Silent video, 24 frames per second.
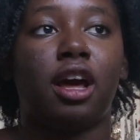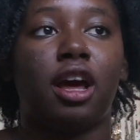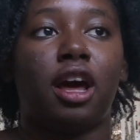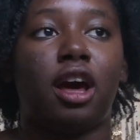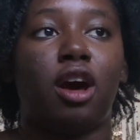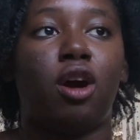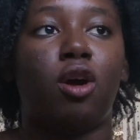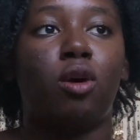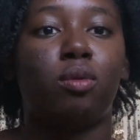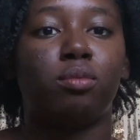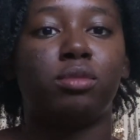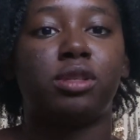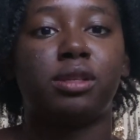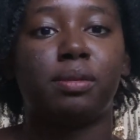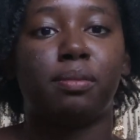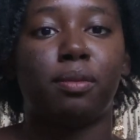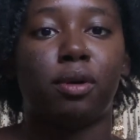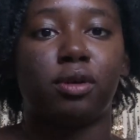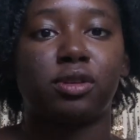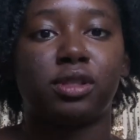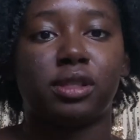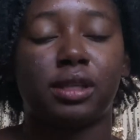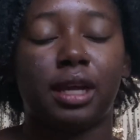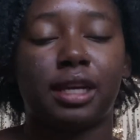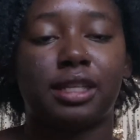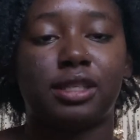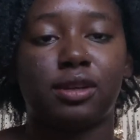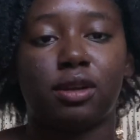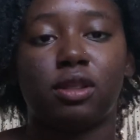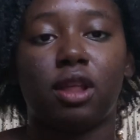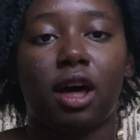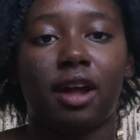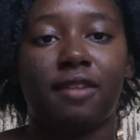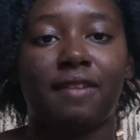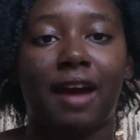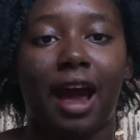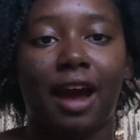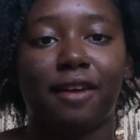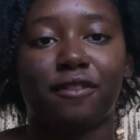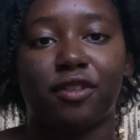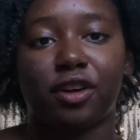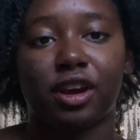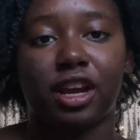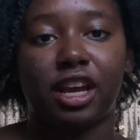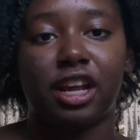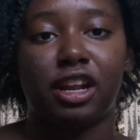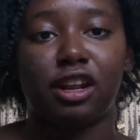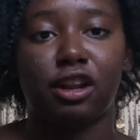home to most, like, to a lot of
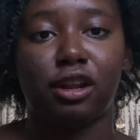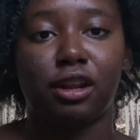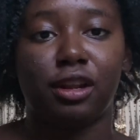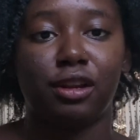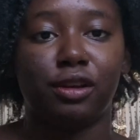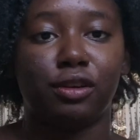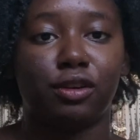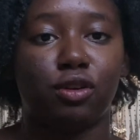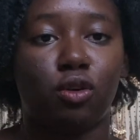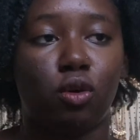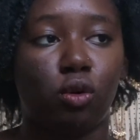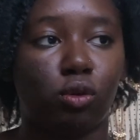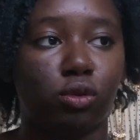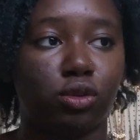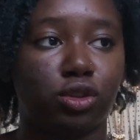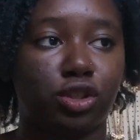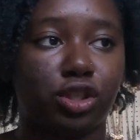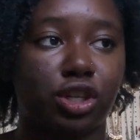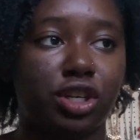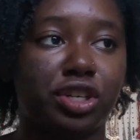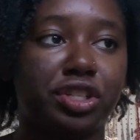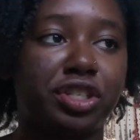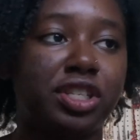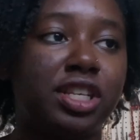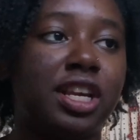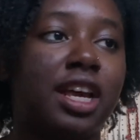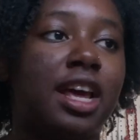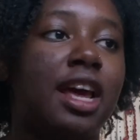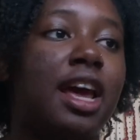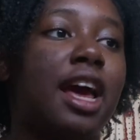African cultures.